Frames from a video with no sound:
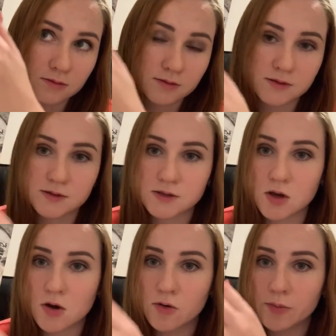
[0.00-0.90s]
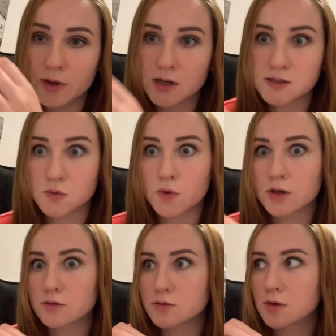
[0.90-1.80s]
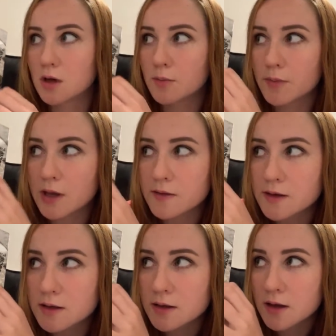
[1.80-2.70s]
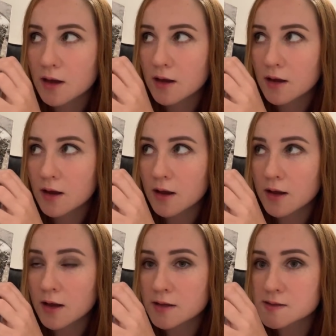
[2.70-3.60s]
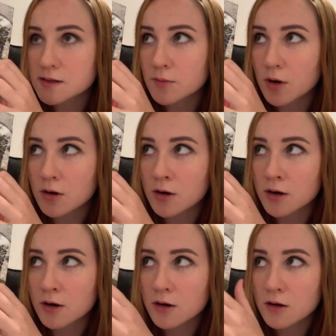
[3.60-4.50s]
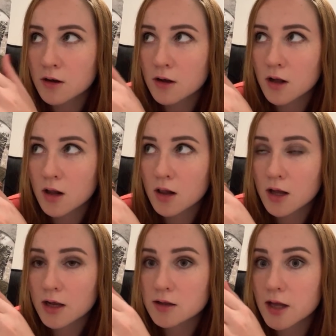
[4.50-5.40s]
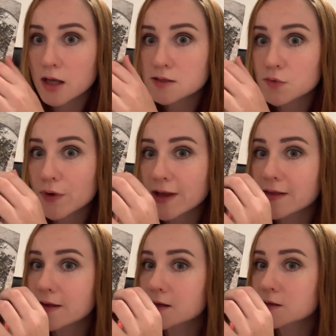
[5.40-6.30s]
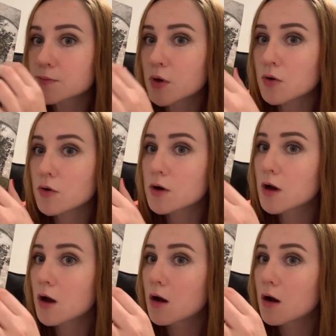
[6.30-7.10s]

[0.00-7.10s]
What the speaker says: so amazing. We can make the ASMR. Let's read this book.